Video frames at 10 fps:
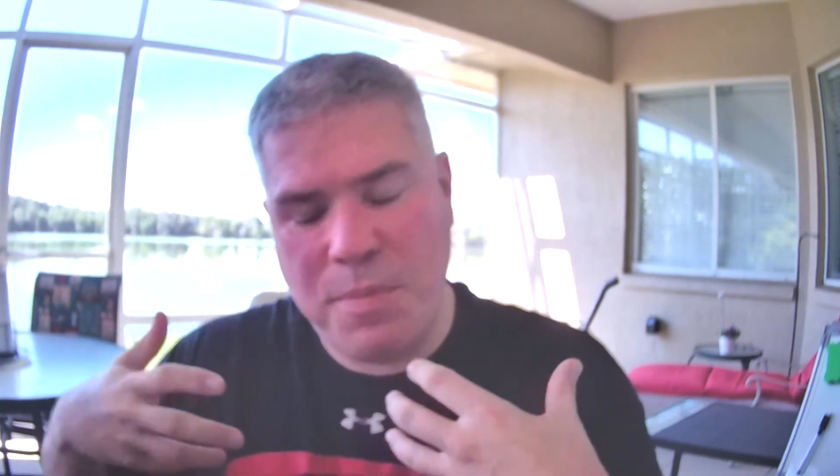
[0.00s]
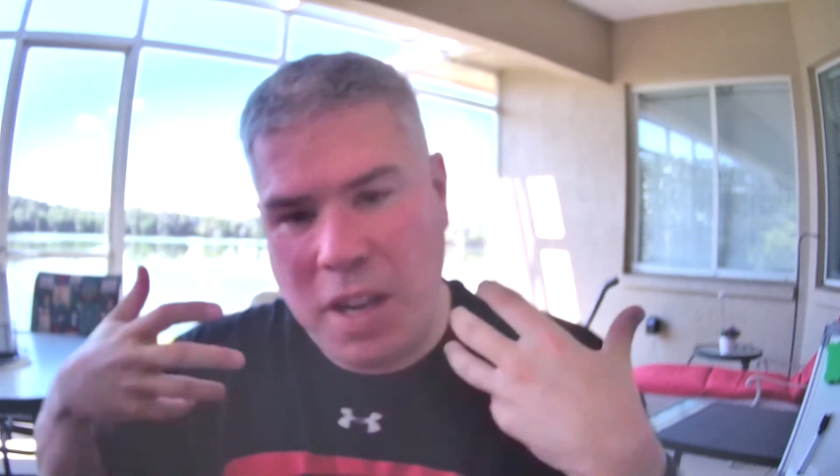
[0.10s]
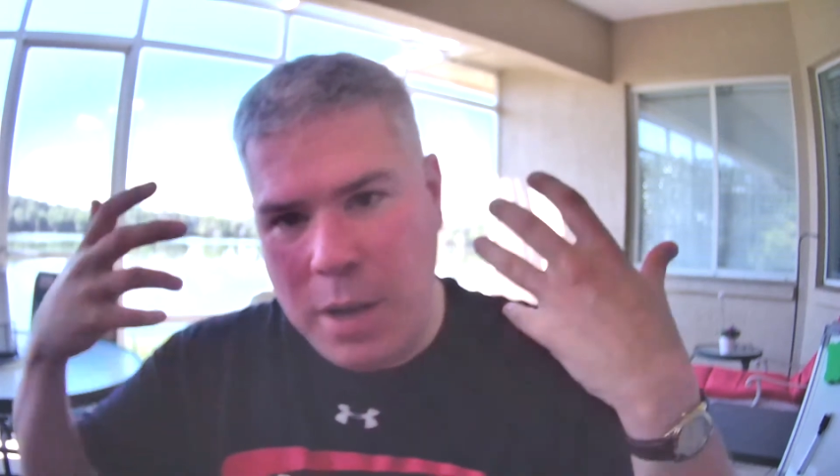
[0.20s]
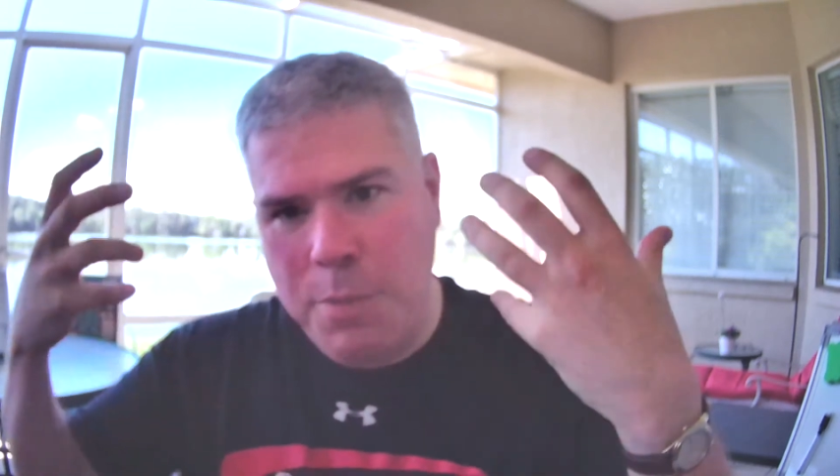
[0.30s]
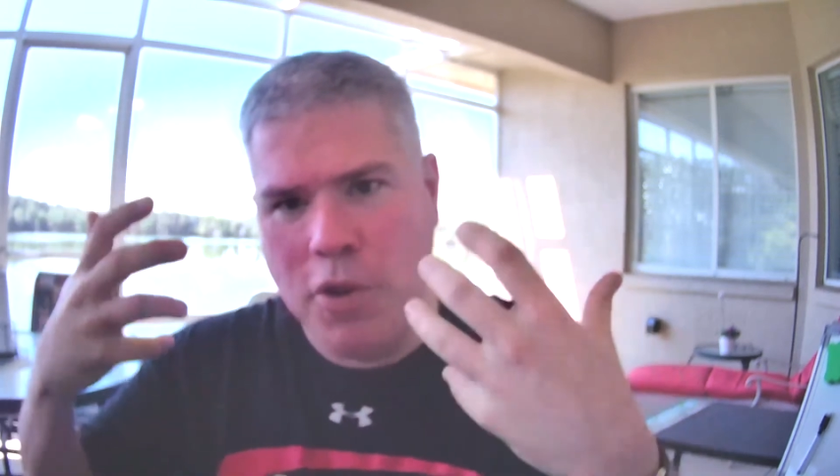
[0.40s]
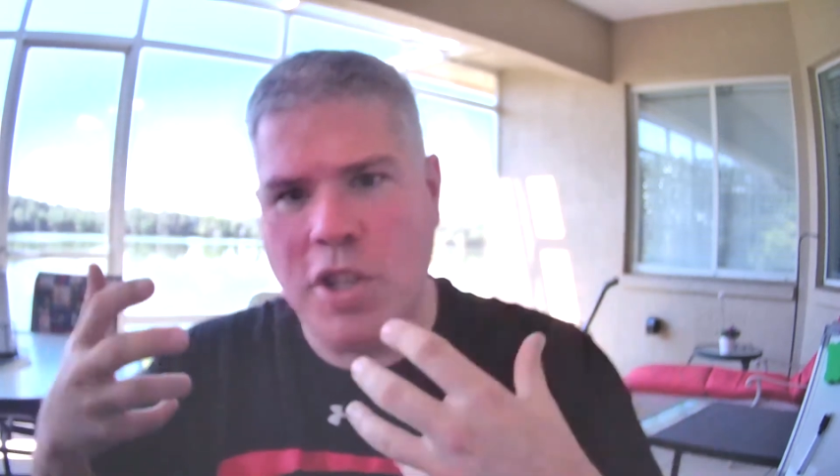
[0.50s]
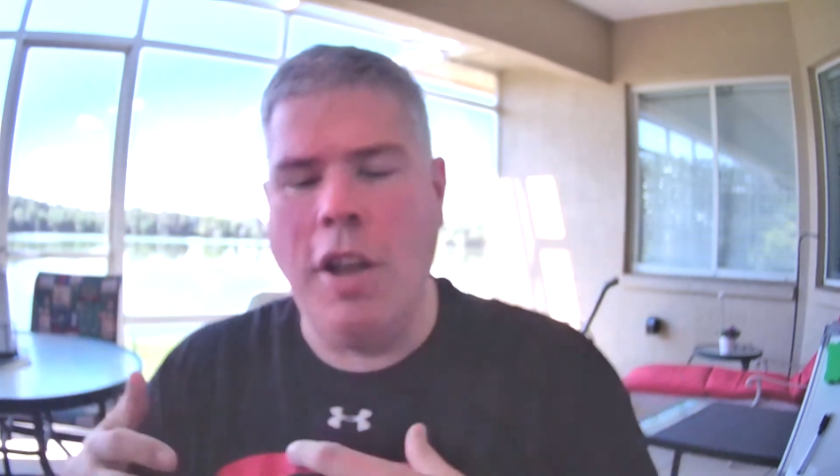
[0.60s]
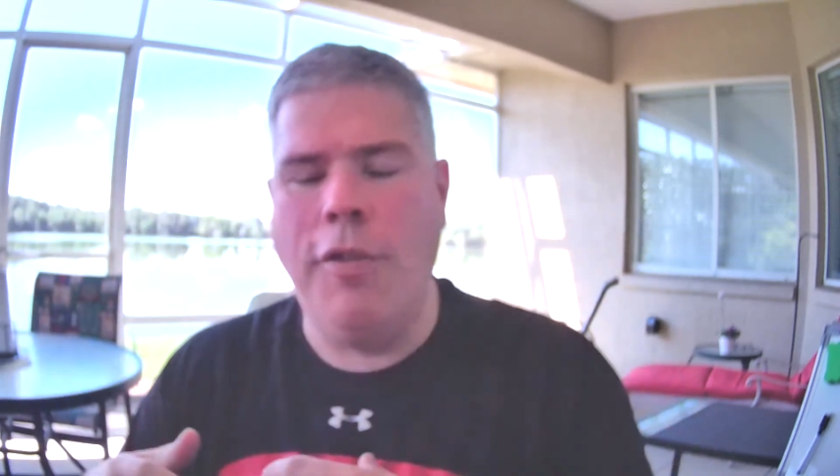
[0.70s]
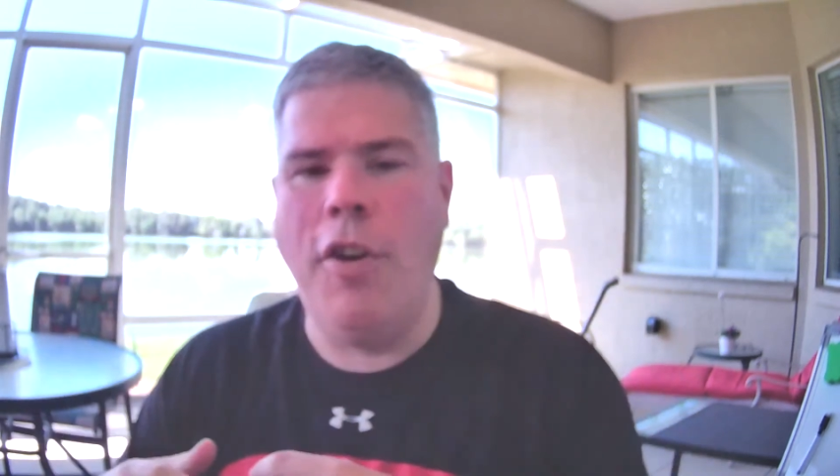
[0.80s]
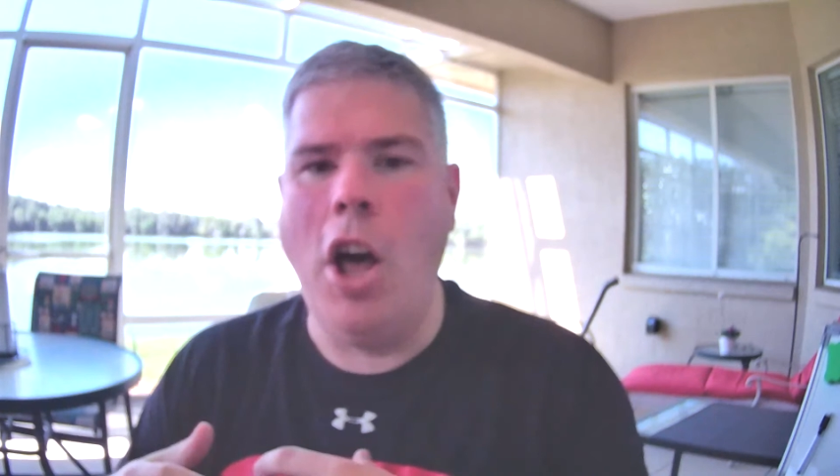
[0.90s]
keep
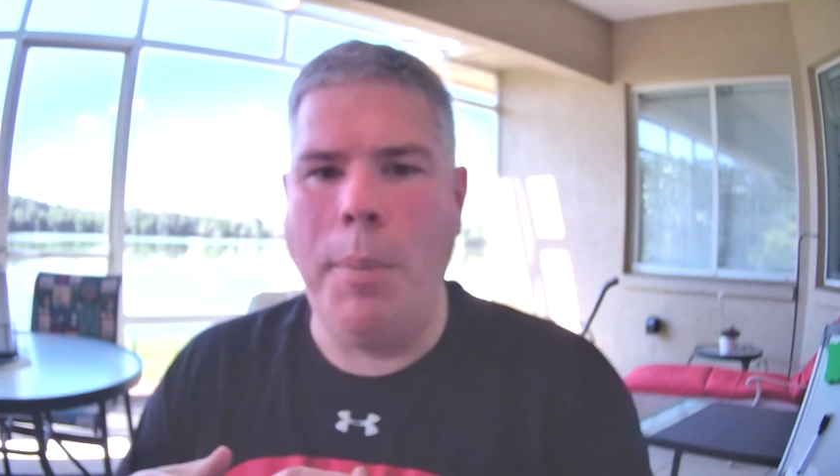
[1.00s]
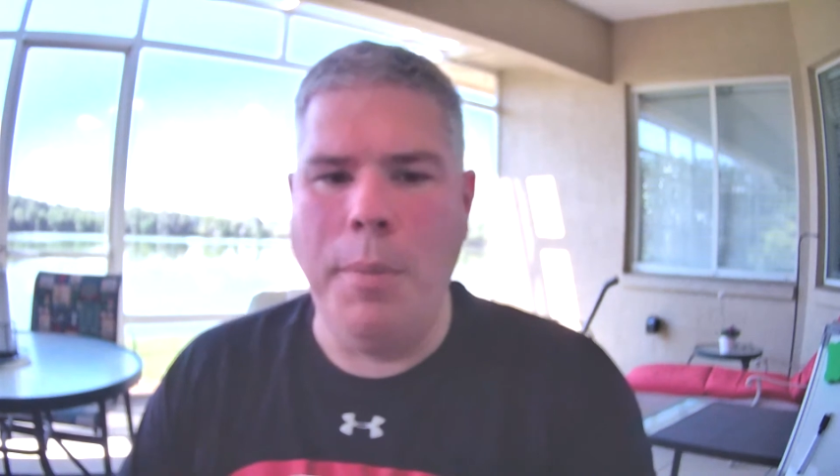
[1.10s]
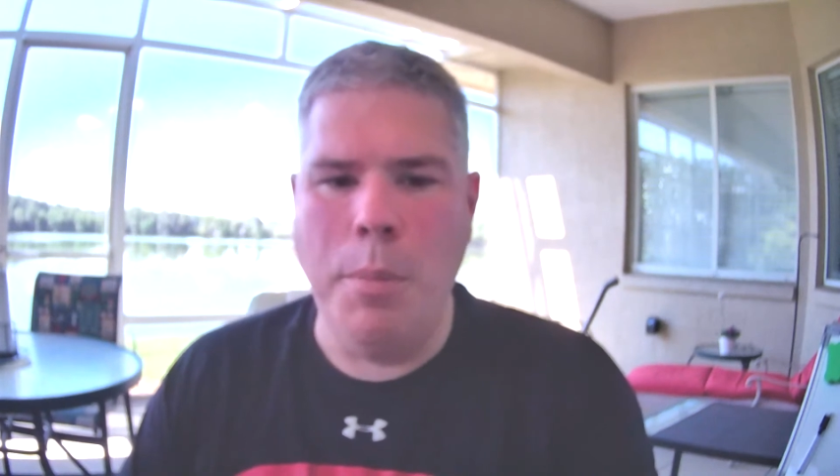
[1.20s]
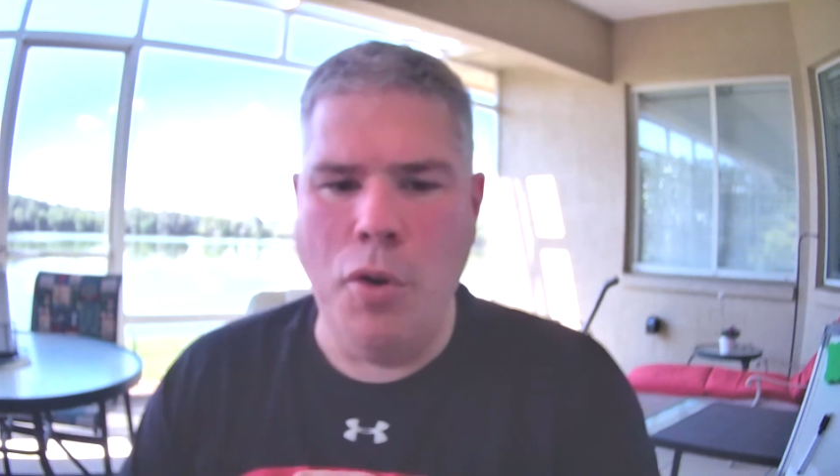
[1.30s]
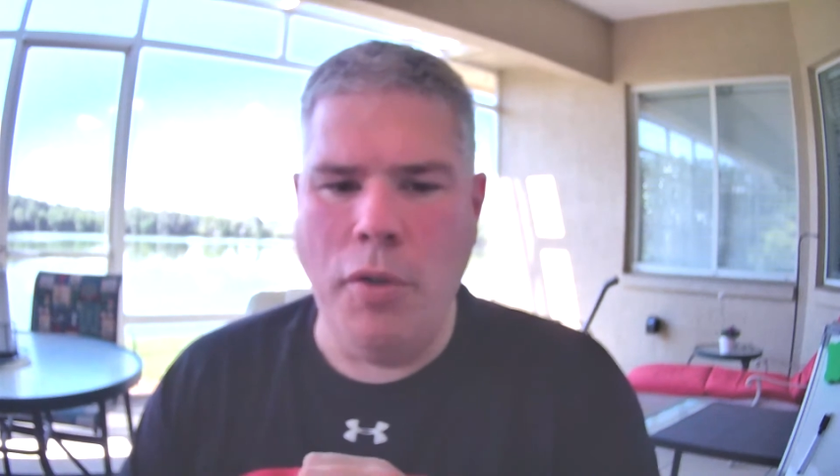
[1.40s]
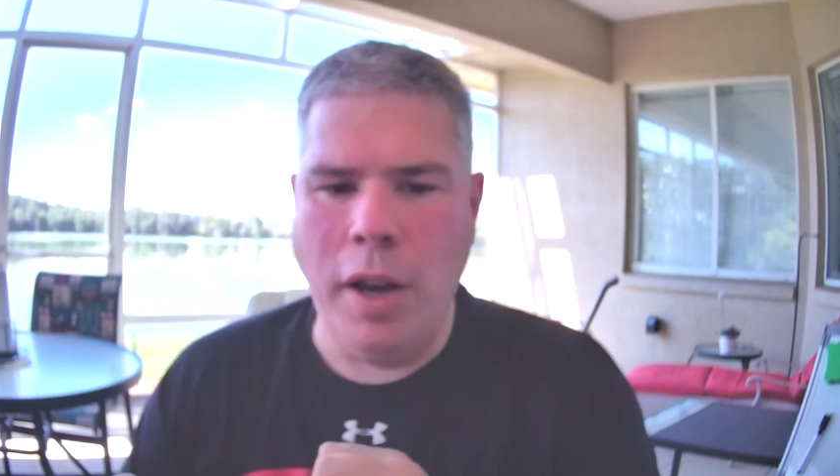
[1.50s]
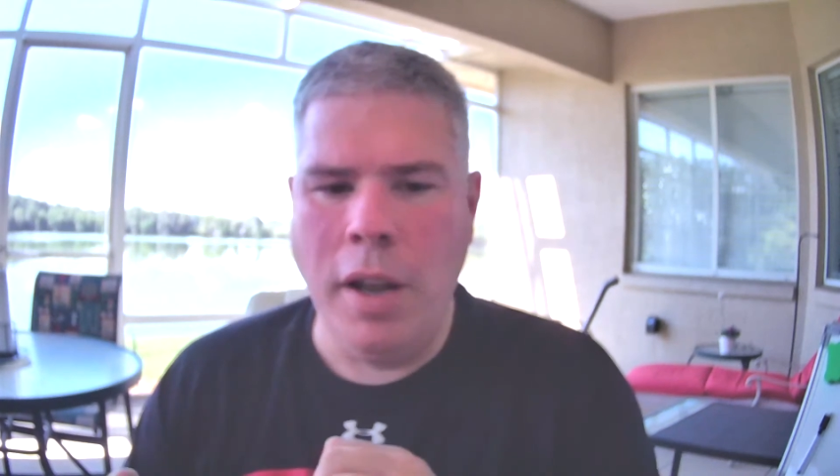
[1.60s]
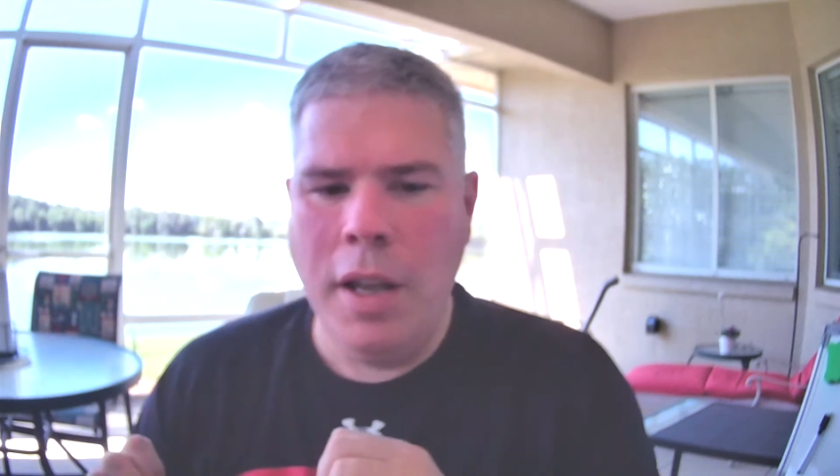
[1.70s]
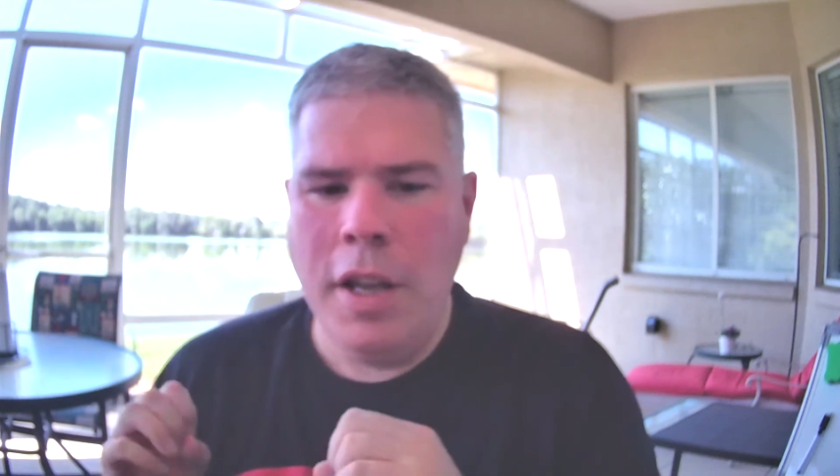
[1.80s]
yourself up and moving.